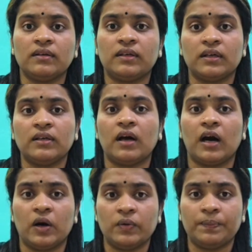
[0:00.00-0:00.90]
turn
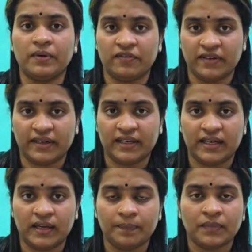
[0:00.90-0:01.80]
out
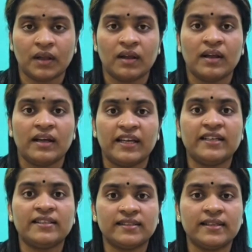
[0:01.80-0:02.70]
perfectly,
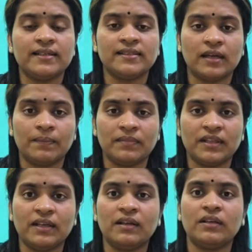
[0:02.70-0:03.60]
it's still
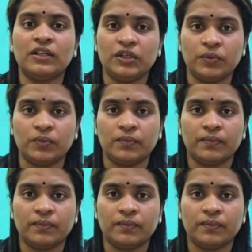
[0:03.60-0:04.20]
something new